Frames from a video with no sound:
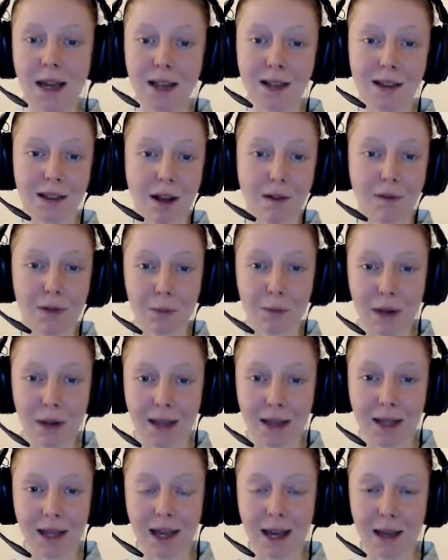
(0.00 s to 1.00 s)
serve the
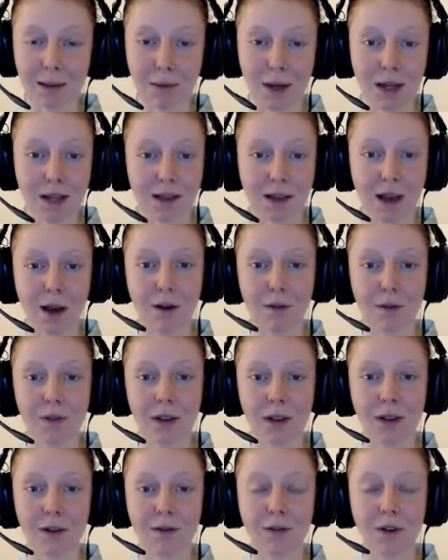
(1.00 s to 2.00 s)
planet and myself
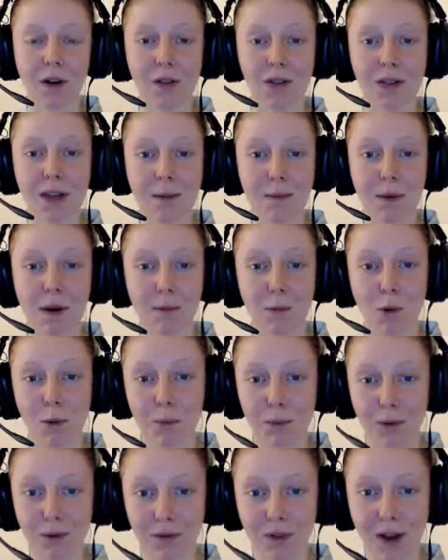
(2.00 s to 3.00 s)
in a far deeper, more
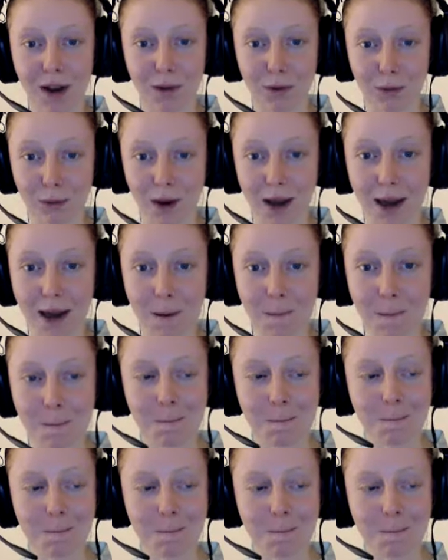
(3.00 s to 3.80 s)
profound way.